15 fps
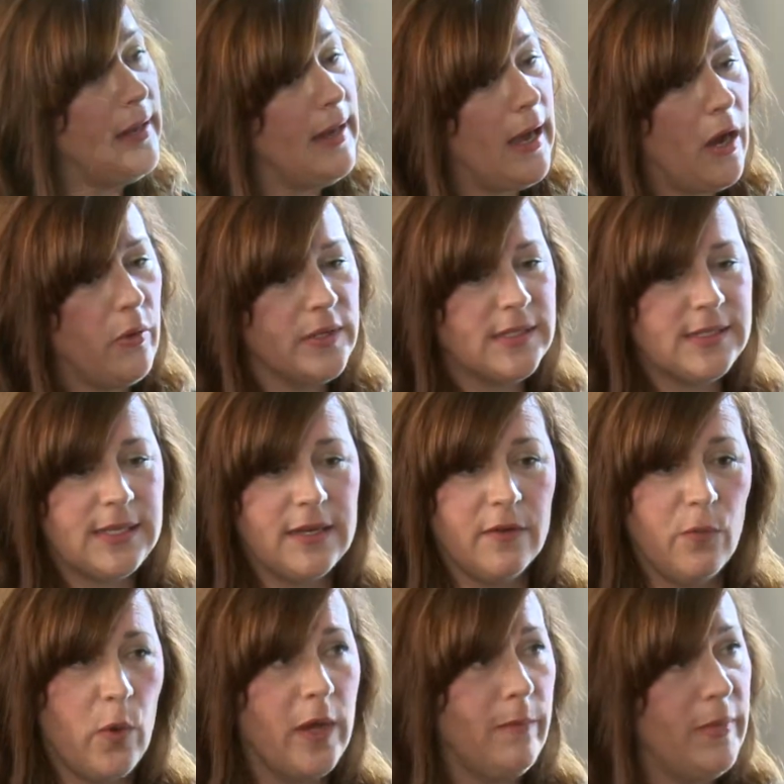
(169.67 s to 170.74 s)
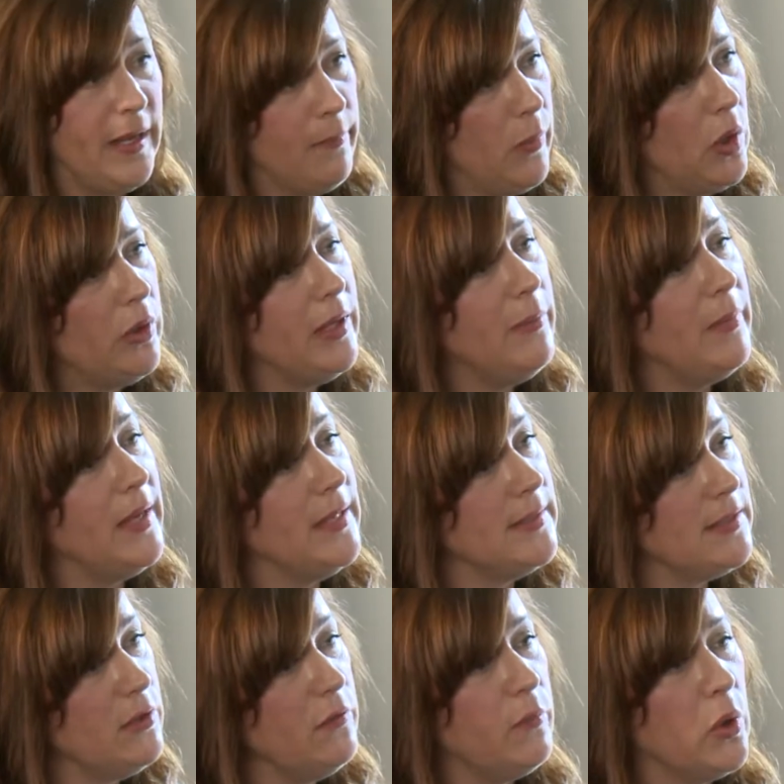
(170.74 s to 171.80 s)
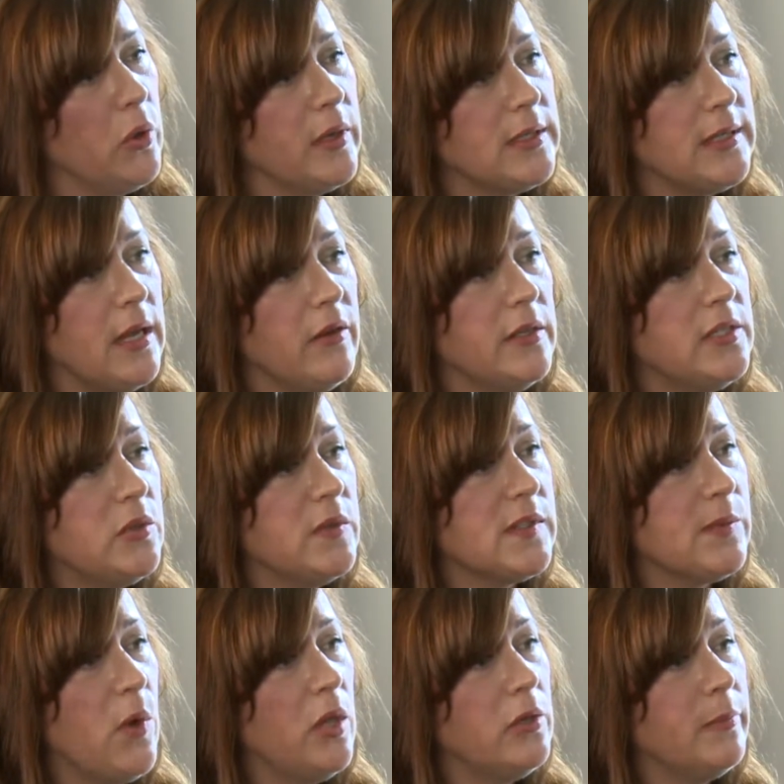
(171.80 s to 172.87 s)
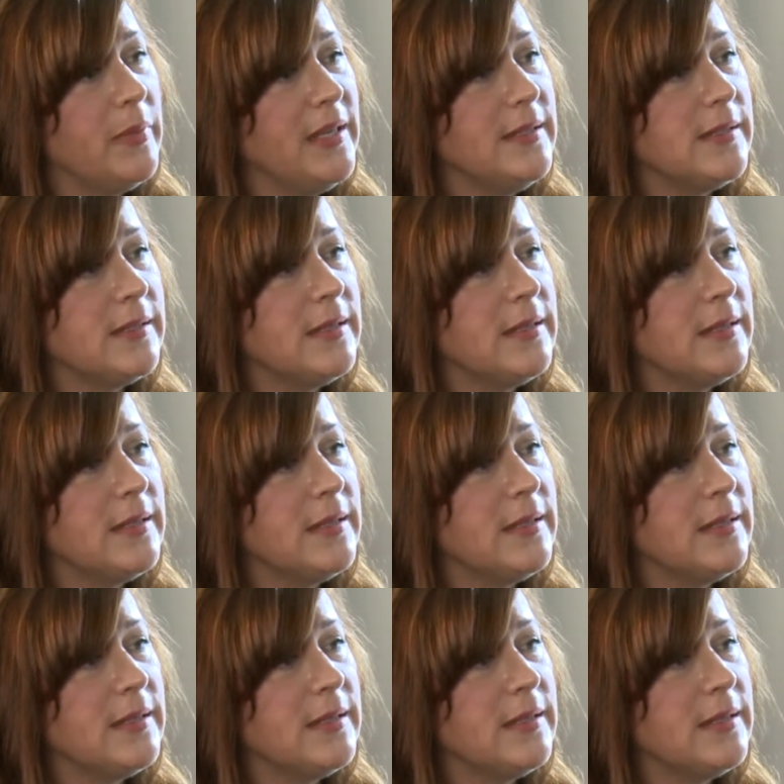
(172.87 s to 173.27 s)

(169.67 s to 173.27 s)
now instead of one big bulky piece, you broke it down into a smaller piece.